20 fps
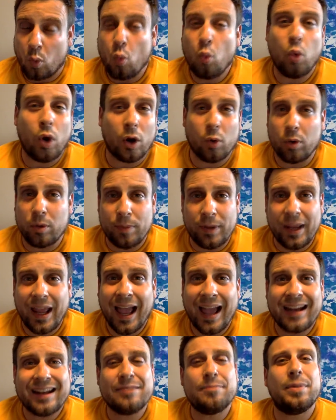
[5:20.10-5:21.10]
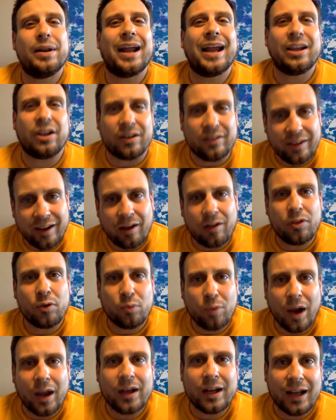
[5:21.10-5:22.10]
where we'd be headed, but I could tell the
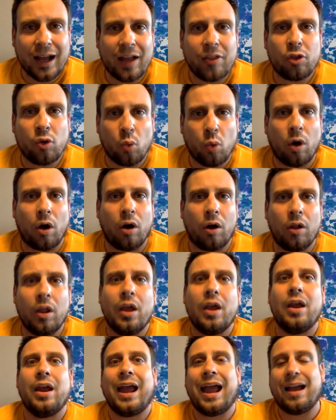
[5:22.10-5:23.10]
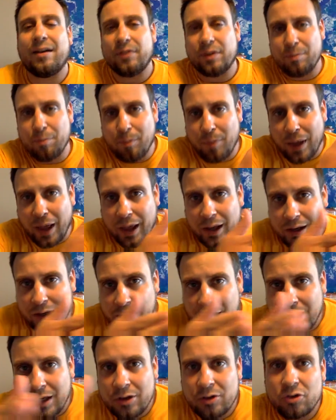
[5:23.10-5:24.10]
writing on the wall, having been
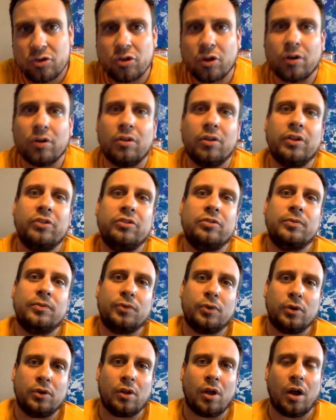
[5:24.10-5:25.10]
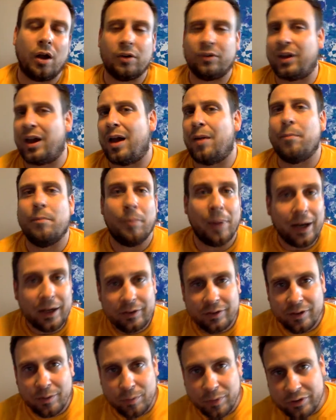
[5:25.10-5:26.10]
in journalism for a long time, made
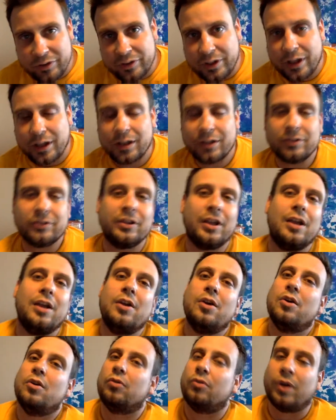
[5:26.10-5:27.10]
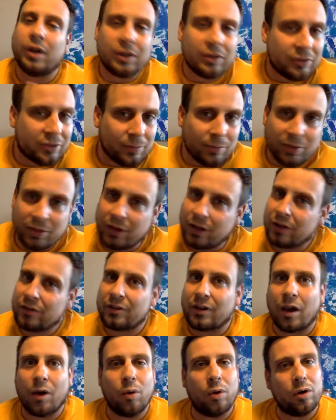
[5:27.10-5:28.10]
some mistakes, written some things
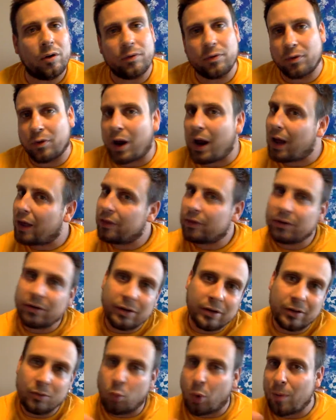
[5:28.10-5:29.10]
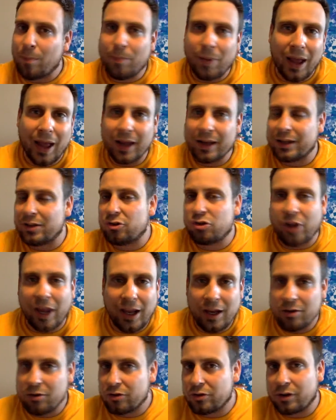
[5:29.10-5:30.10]
I would have rather went back and
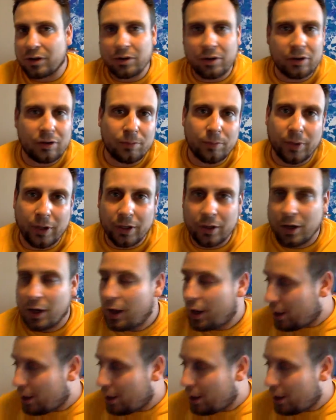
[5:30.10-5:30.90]
changed a little bit.